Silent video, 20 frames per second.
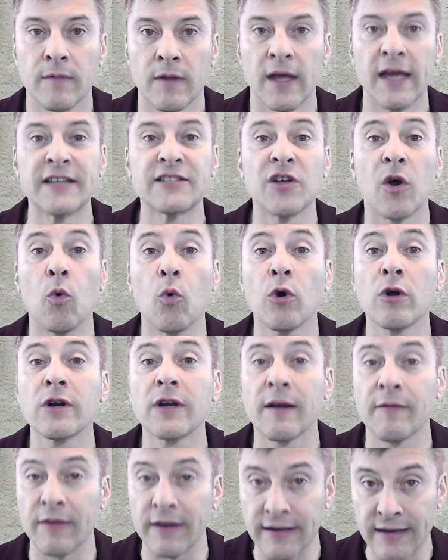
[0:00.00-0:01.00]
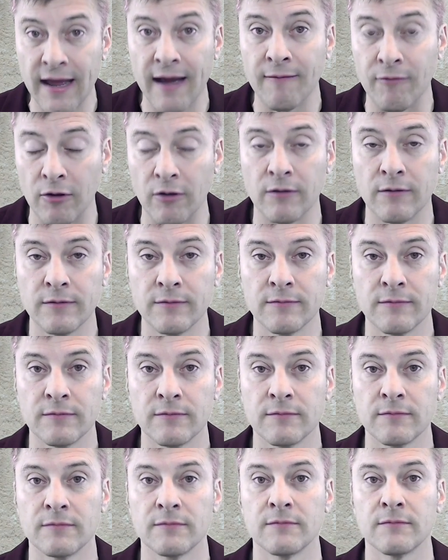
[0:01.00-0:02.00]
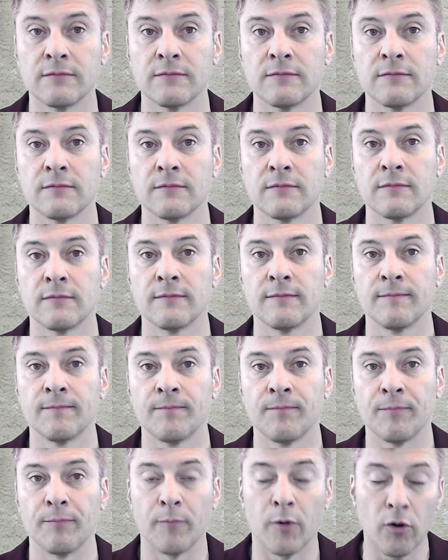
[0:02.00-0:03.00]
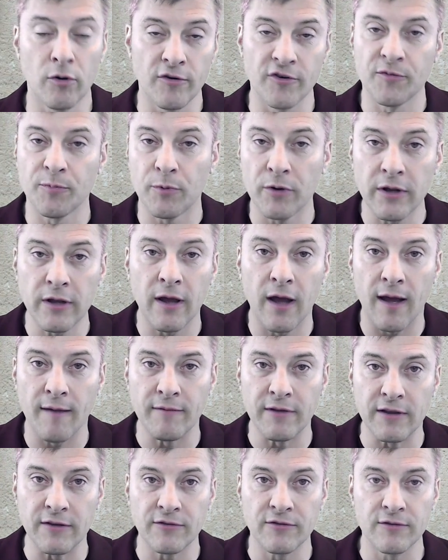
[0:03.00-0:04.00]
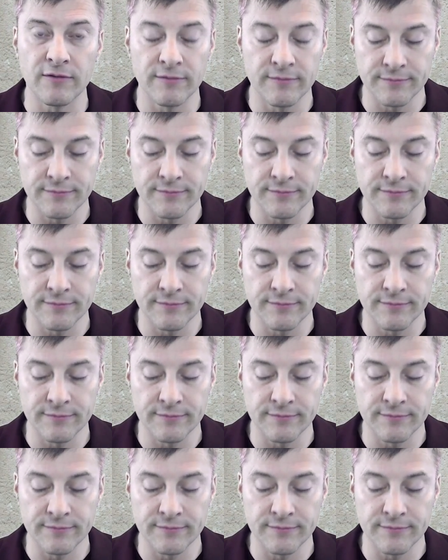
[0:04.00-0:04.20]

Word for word: it's a work of the devil. Murder's pretty obvious.